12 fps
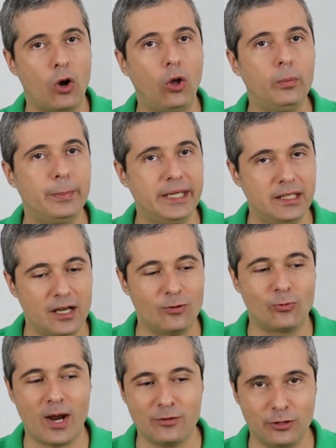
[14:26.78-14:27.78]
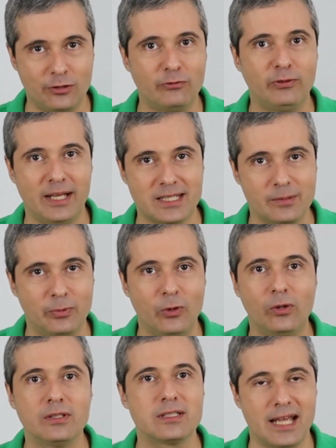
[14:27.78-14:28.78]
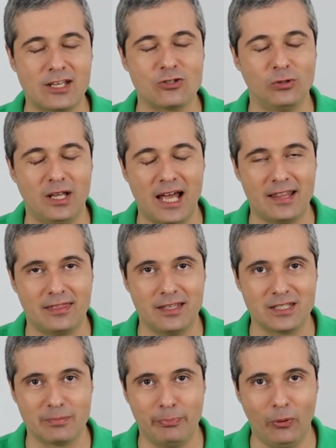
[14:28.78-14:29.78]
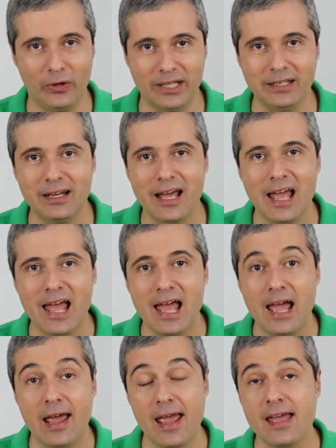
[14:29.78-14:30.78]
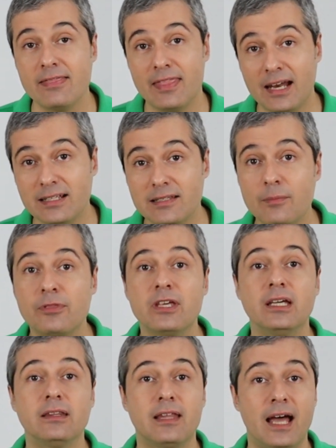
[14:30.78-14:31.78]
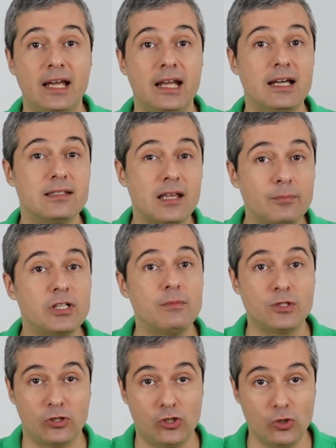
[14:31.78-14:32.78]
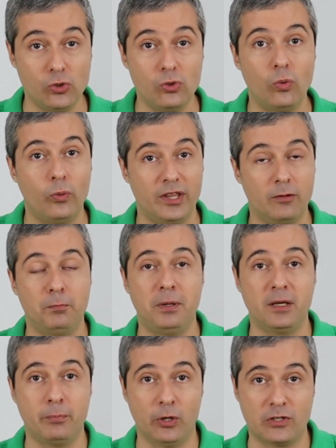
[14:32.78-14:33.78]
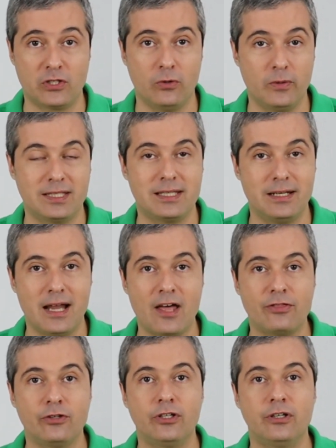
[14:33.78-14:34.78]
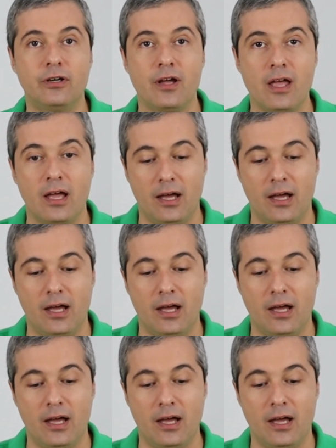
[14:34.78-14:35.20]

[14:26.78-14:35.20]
albeit a rather flexible schedule at this point. And that is something that I sometimes do with big books, so it's another